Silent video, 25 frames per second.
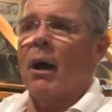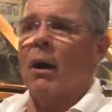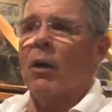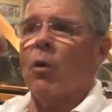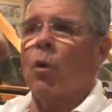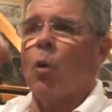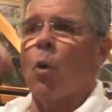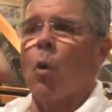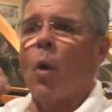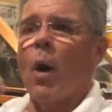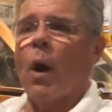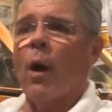
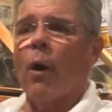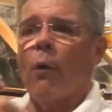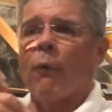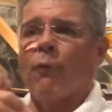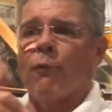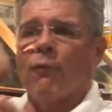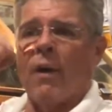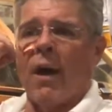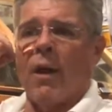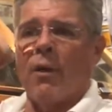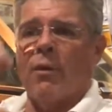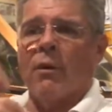quill
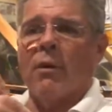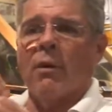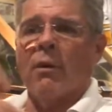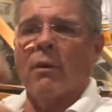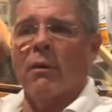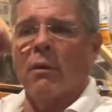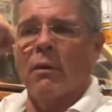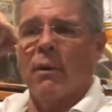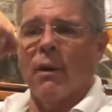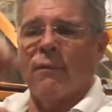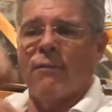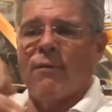feather,
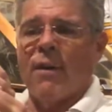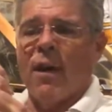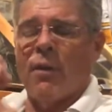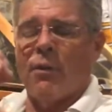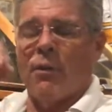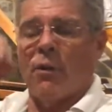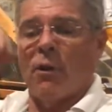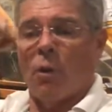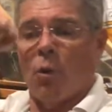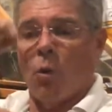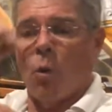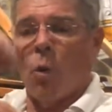
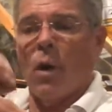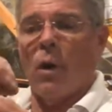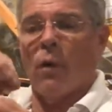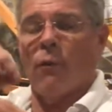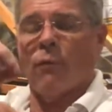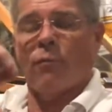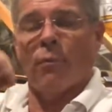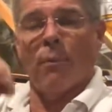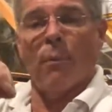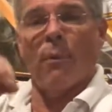a quill from a